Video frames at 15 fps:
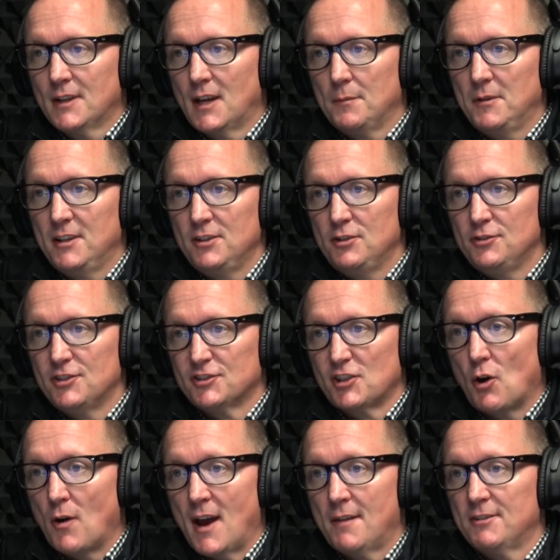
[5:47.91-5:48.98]
I mean, you just
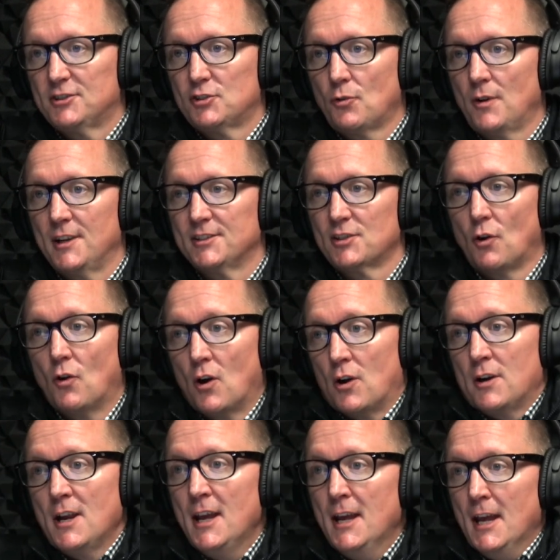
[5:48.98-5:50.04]
don't yes. have a choice,
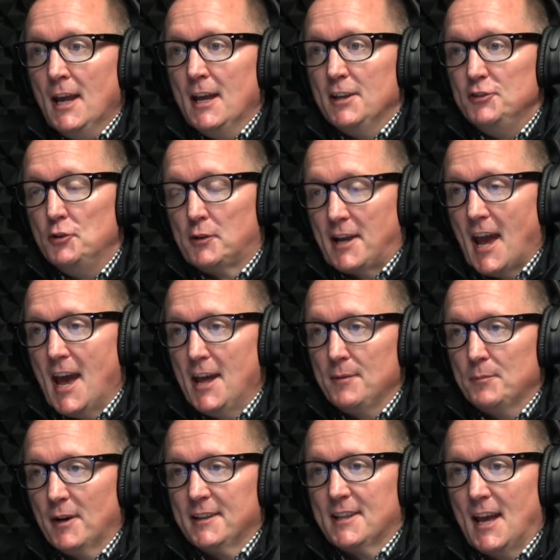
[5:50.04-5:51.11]
or you can,
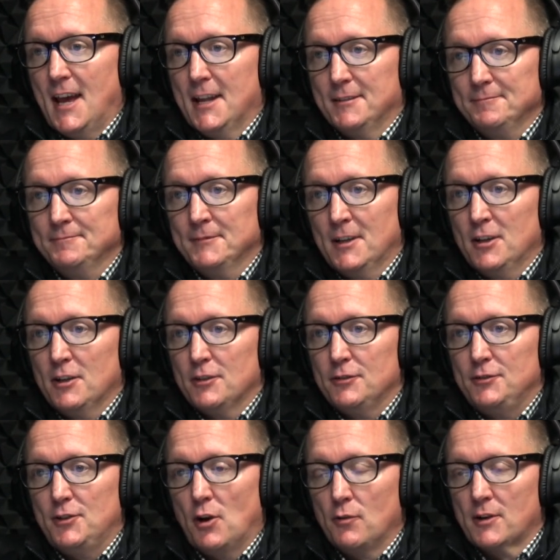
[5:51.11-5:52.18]
but then
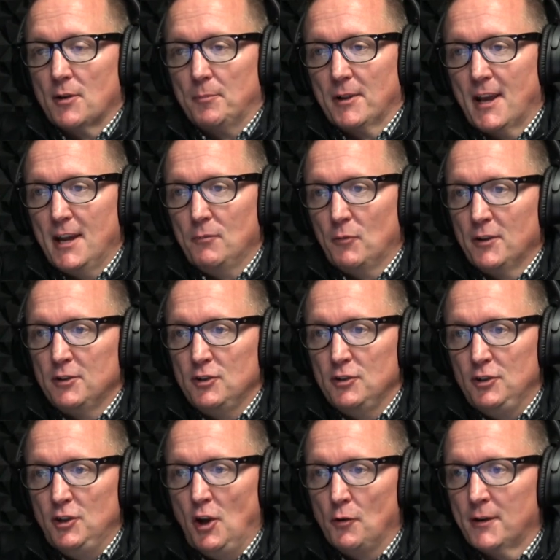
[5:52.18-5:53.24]
don't complain when you,
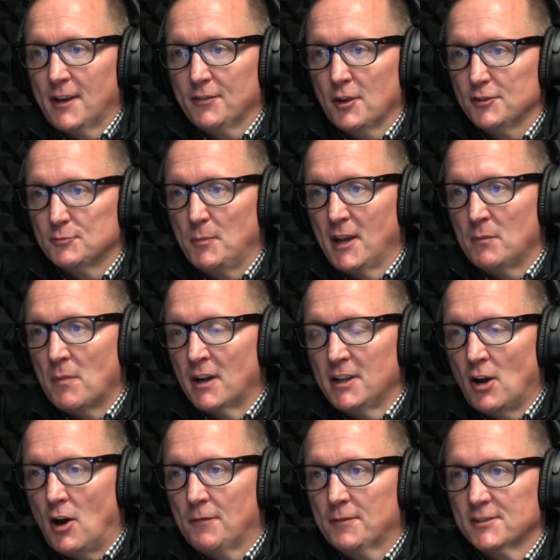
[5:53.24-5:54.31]
you don't get those big money
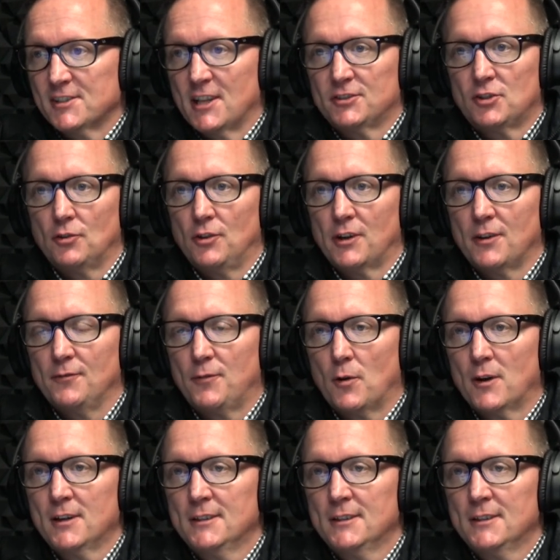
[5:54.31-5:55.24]
offers that you're looking for.